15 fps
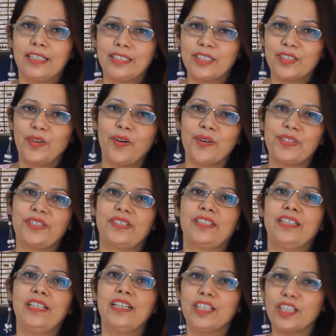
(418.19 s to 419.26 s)

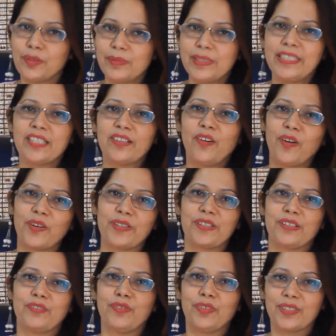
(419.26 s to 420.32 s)
decoction, herbal
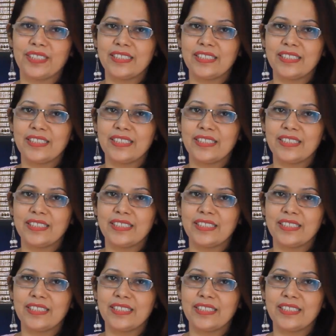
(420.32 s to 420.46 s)
decoction for